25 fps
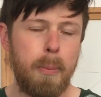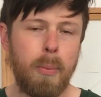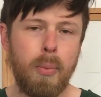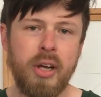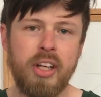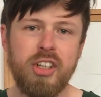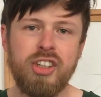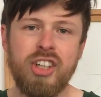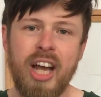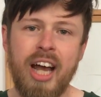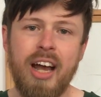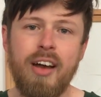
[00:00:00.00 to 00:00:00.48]

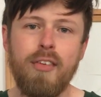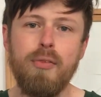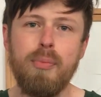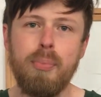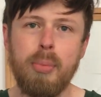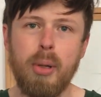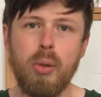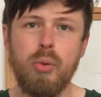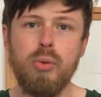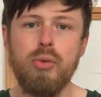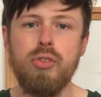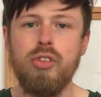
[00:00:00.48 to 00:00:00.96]
which have
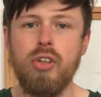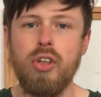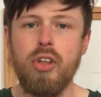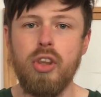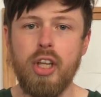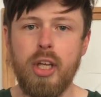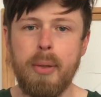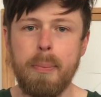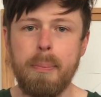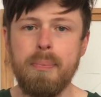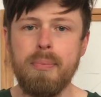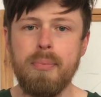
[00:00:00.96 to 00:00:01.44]
bolts on
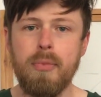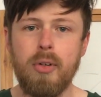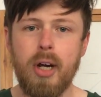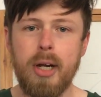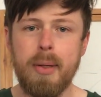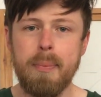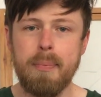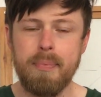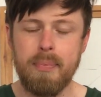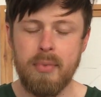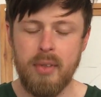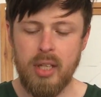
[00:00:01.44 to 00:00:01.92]
them,
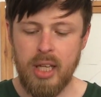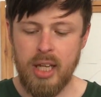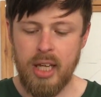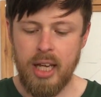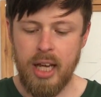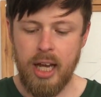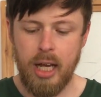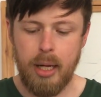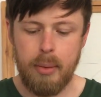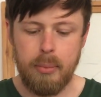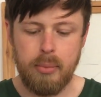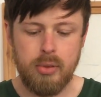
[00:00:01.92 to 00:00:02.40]
right?
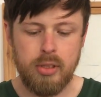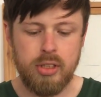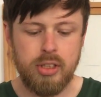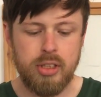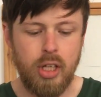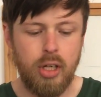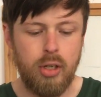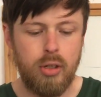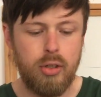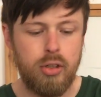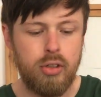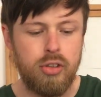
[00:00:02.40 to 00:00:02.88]

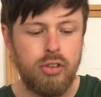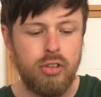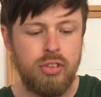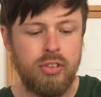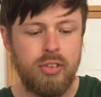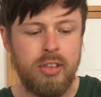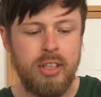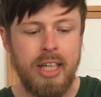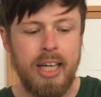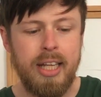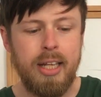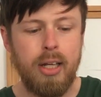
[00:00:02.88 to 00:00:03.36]
So you
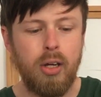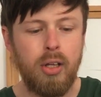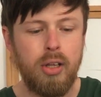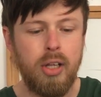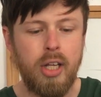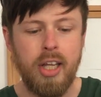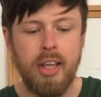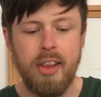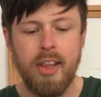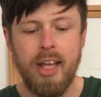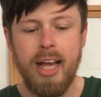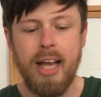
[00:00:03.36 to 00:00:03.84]
just get it on
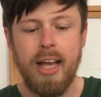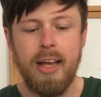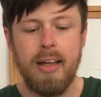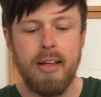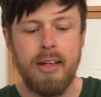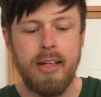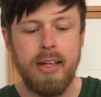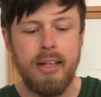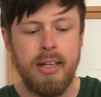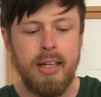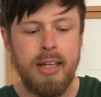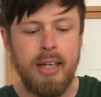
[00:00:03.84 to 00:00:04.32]
like
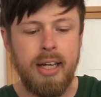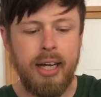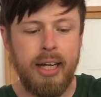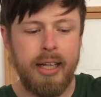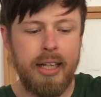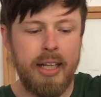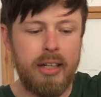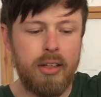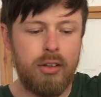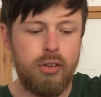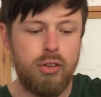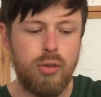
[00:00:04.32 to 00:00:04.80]
that, and
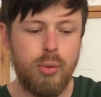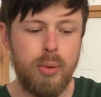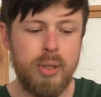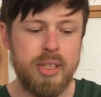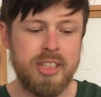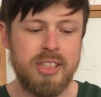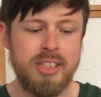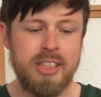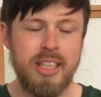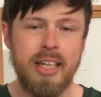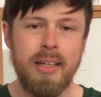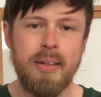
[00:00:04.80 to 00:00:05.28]
then
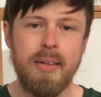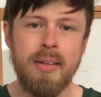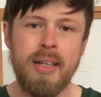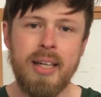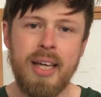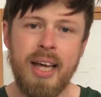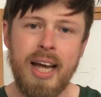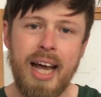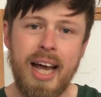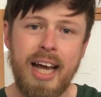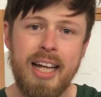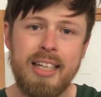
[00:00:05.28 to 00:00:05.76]
twist it
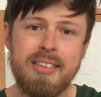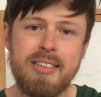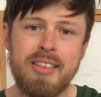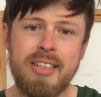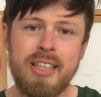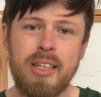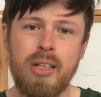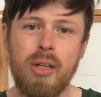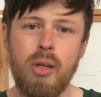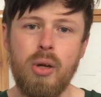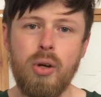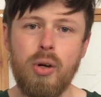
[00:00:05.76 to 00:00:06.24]

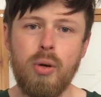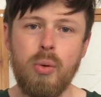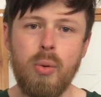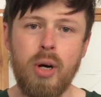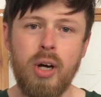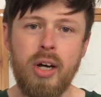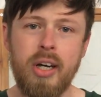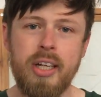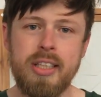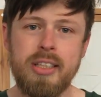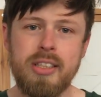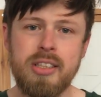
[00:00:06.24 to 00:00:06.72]

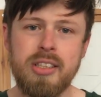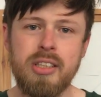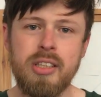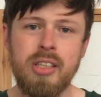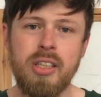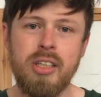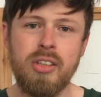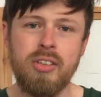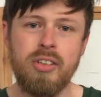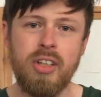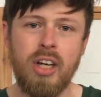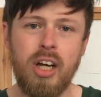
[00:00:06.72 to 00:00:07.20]
anti-clockwise
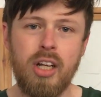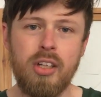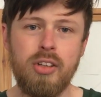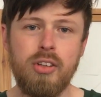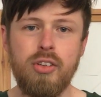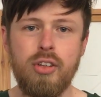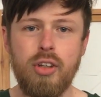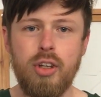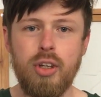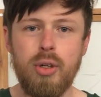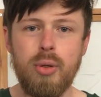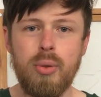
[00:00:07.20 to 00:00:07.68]
to
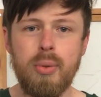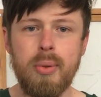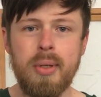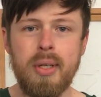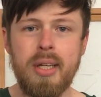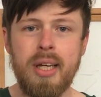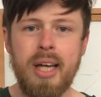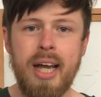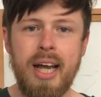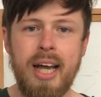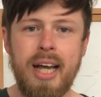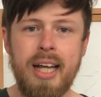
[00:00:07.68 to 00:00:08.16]
undo,
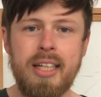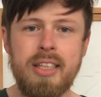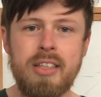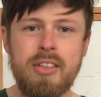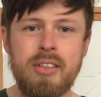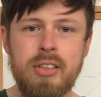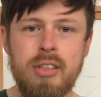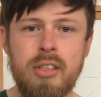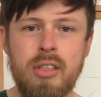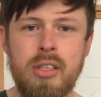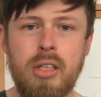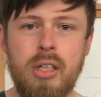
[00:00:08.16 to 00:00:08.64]

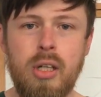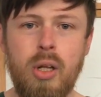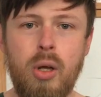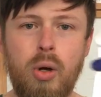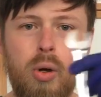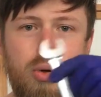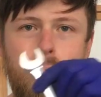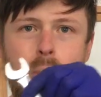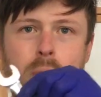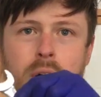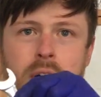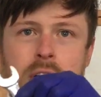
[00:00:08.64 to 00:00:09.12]
and
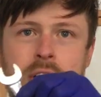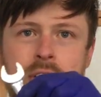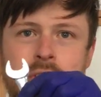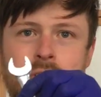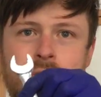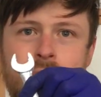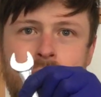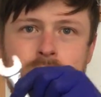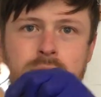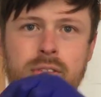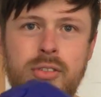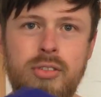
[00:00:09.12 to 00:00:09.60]

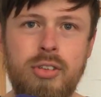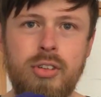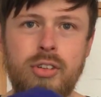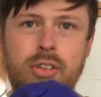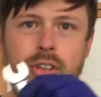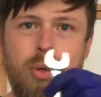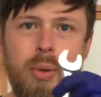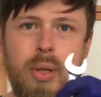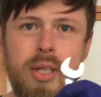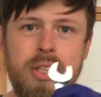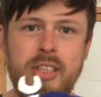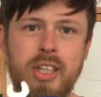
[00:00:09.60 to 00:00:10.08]
clockwise to
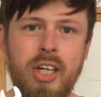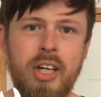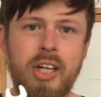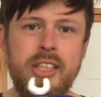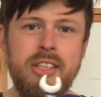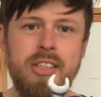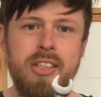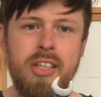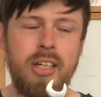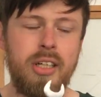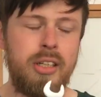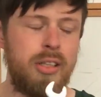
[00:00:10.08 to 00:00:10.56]
do it
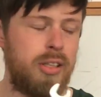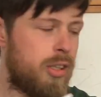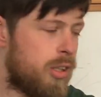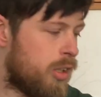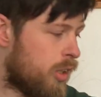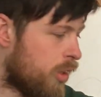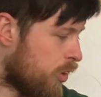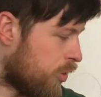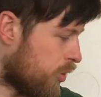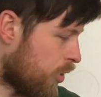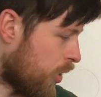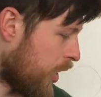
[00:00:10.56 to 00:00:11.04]
tighter.
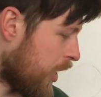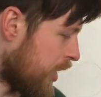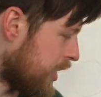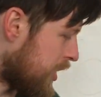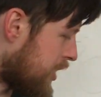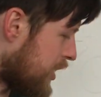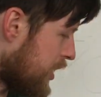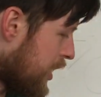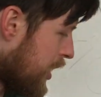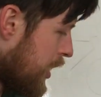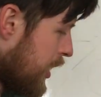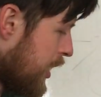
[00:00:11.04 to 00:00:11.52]
So
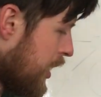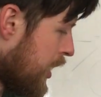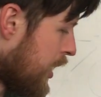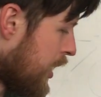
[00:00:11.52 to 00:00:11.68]
it's